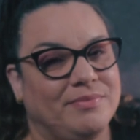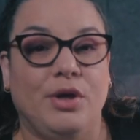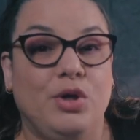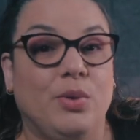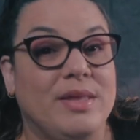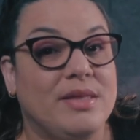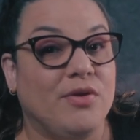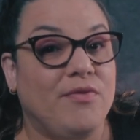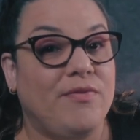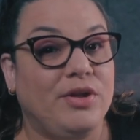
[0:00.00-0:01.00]
You can
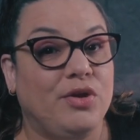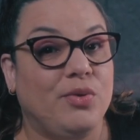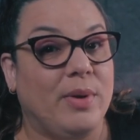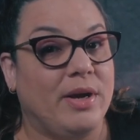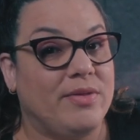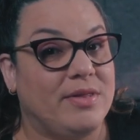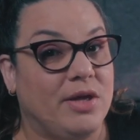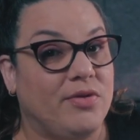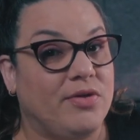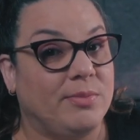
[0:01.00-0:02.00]
still find the Duet on
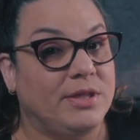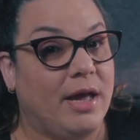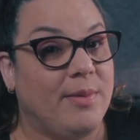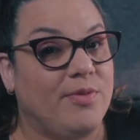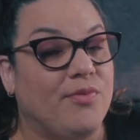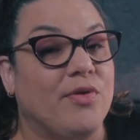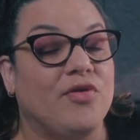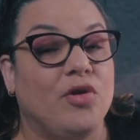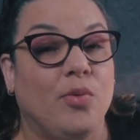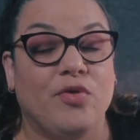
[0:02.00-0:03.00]
sale sometimes for
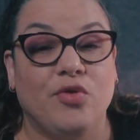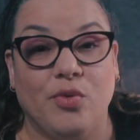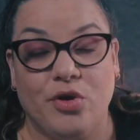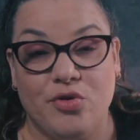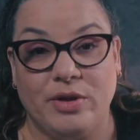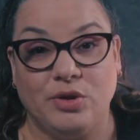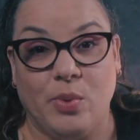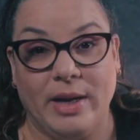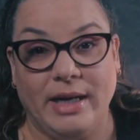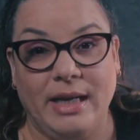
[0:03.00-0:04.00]
as low as
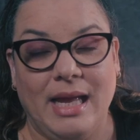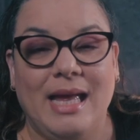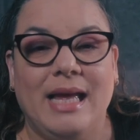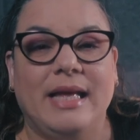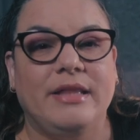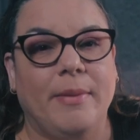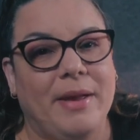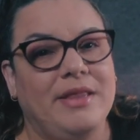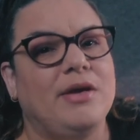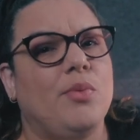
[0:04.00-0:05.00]
$220,
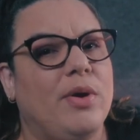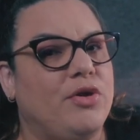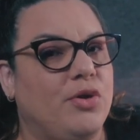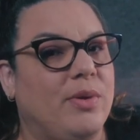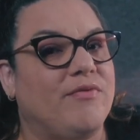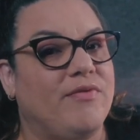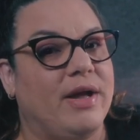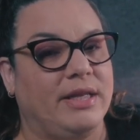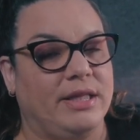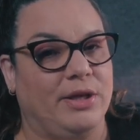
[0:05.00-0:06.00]
depending on whether you can
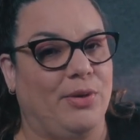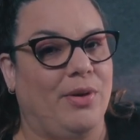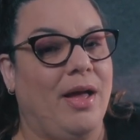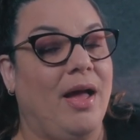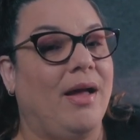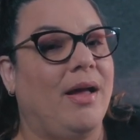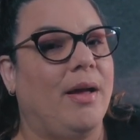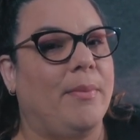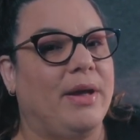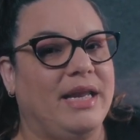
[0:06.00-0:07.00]
find a deal.
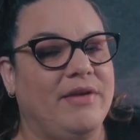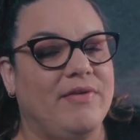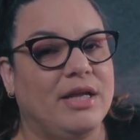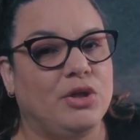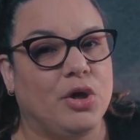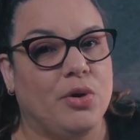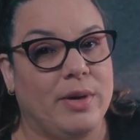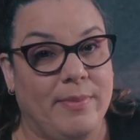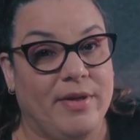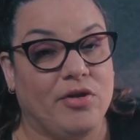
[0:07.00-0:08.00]
But even at the
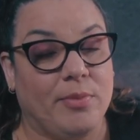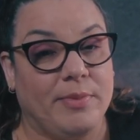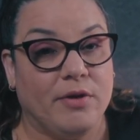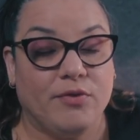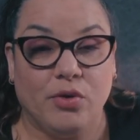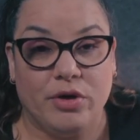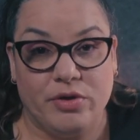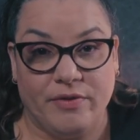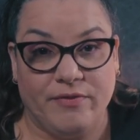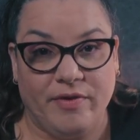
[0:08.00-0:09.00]
current MSRP of
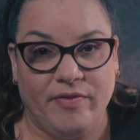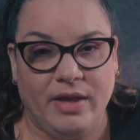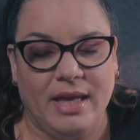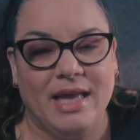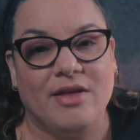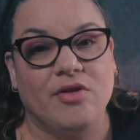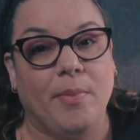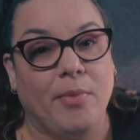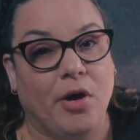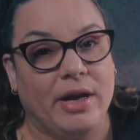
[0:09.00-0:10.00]
$250, it is a
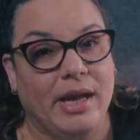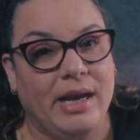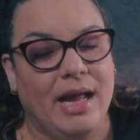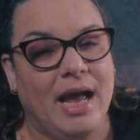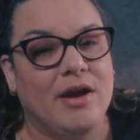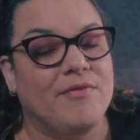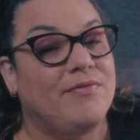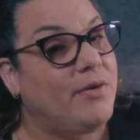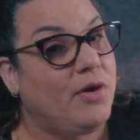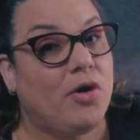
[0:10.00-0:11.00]
bargain and a
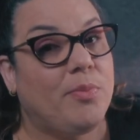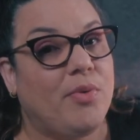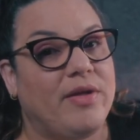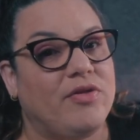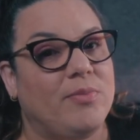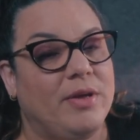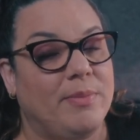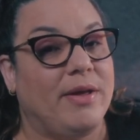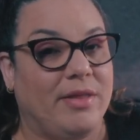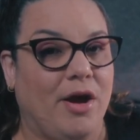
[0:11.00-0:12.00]
very hard price to beat
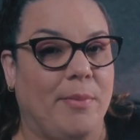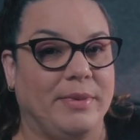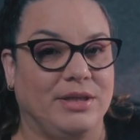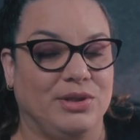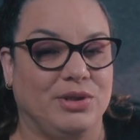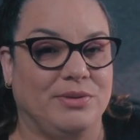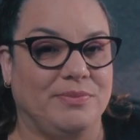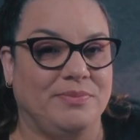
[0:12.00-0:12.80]
by the competition.